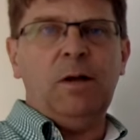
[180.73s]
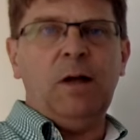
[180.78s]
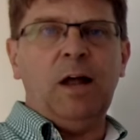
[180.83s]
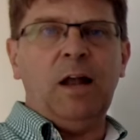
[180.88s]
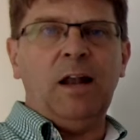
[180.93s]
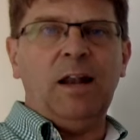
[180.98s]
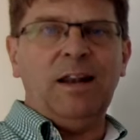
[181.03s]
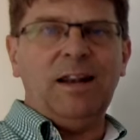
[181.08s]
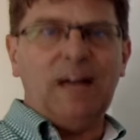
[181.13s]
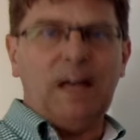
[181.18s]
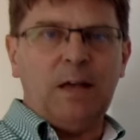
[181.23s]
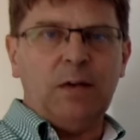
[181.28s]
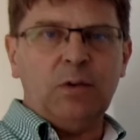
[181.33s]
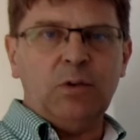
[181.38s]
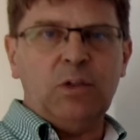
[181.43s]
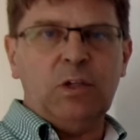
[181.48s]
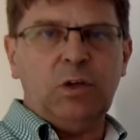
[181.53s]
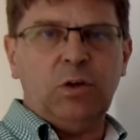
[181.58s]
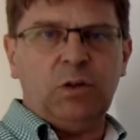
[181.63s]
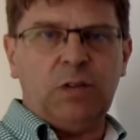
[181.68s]

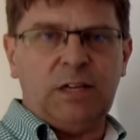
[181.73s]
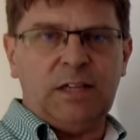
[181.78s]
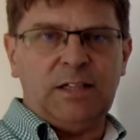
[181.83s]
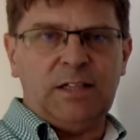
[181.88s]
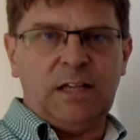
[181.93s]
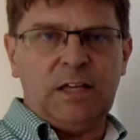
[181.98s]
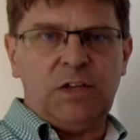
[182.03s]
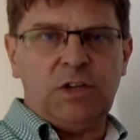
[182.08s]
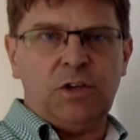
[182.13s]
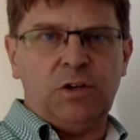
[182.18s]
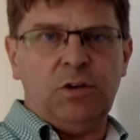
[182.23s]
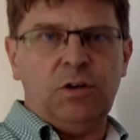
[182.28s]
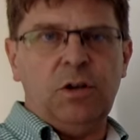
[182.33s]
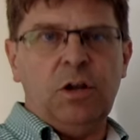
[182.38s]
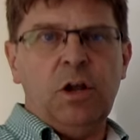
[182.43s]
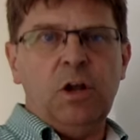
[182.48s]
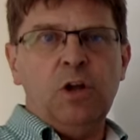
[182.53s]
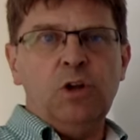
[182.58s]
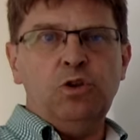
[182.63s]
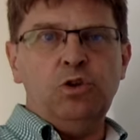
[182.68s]
allows the
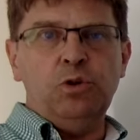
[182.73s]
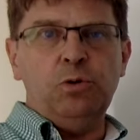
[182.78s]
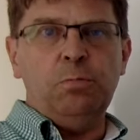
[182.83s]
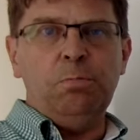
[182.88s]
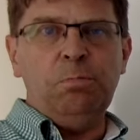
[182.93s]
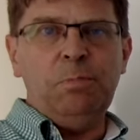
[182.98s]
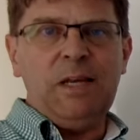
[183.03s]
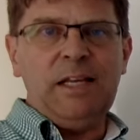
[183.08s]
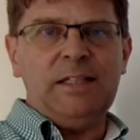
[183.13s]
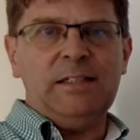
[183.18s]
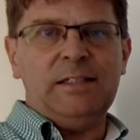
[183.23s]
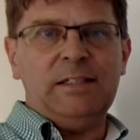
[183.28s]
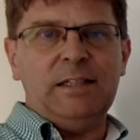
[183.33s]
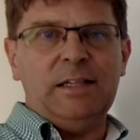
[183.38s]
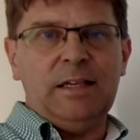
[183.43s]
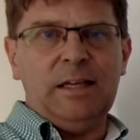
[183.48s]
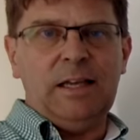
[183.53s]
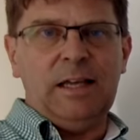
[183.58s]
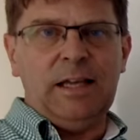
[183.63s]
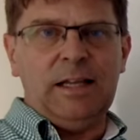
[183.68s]
organization to meet
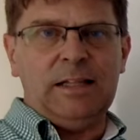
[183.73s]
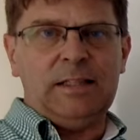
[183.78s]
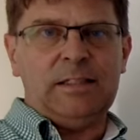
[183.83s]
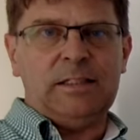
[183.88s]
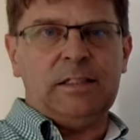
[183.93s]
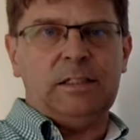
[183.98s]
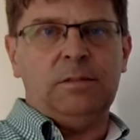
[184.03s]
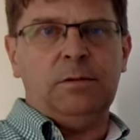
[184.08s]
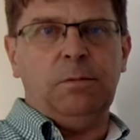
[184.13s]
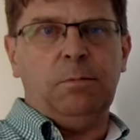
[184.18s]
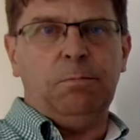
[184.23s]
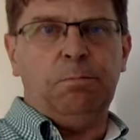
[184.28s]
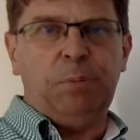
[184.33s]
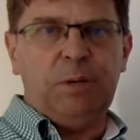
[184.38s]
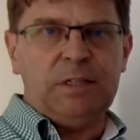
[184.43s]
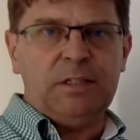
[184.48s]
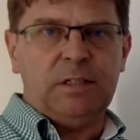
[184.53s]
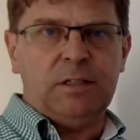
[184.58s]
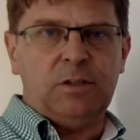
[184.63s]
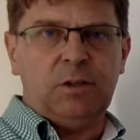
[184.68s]
its
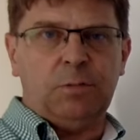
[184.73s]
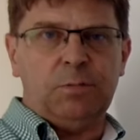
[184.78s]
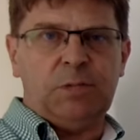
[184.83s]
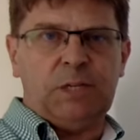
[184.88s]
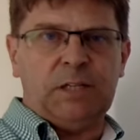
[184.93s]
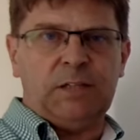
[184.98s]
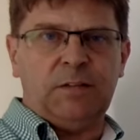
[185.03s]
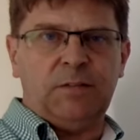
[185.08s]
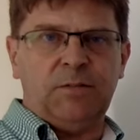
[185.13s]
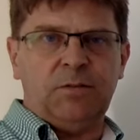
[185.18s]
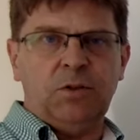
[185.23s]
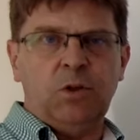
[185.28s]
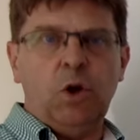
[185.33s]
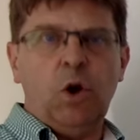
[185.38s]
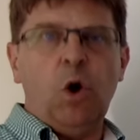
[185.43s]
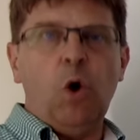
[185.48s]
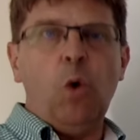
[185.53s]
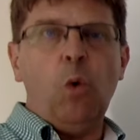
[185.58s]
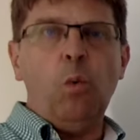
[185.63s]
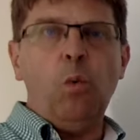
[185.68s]
business objectives
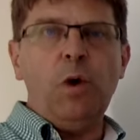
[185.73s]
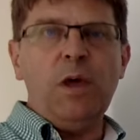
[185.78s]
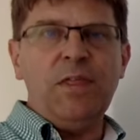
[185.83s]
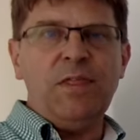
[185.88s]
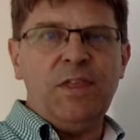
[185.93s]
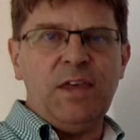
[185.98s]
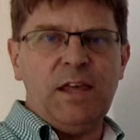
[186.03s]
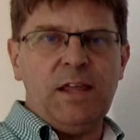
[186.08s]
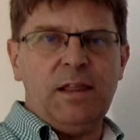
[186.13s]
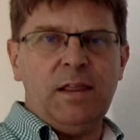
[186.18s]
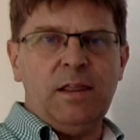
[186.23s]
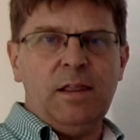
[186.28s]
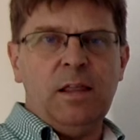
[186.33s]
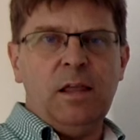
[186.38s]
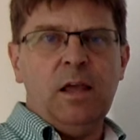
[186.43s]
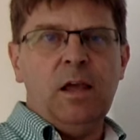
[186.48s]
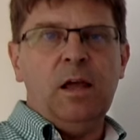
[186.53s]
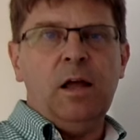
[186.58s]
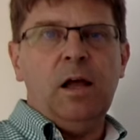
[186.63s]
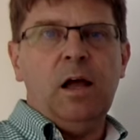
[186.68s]

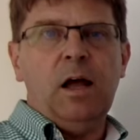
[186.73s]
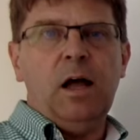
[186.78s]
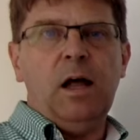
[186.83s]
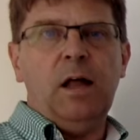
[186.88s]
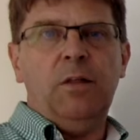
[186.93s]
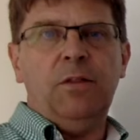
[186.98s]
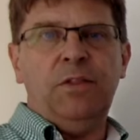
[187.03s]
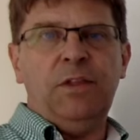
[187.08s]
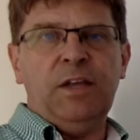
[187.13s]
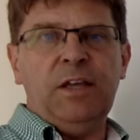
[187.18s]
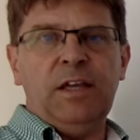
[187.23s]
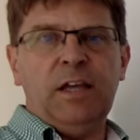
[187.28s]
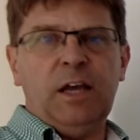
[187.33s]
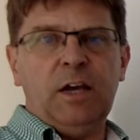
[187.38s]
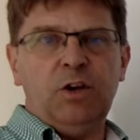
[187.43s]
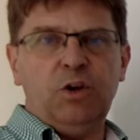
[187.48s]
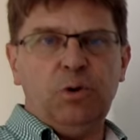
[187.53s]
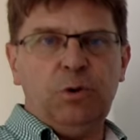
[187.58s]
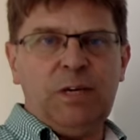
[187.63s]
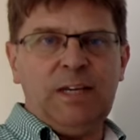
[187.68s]
within the
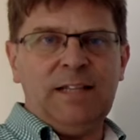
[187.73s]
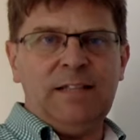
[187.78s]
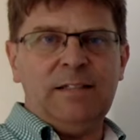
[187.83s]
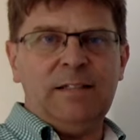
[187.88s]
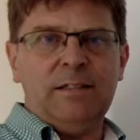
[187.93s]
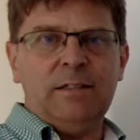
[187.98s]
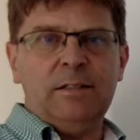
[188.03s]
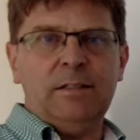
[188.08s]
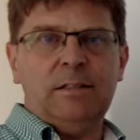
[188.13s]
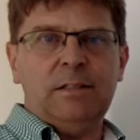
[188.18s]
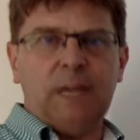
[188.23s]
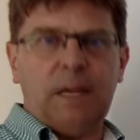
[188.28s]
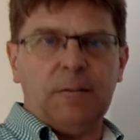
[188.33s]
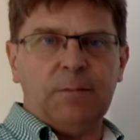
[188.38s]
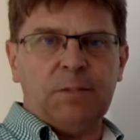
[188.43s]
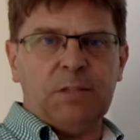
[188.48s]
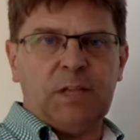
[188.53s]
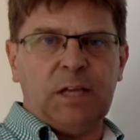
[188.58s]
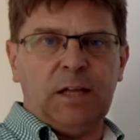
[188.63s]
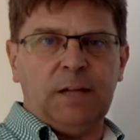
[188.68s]
agreed
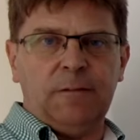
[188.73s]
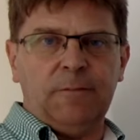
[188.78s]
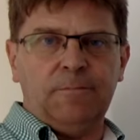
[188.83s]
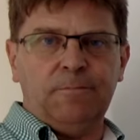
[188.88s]
timescale.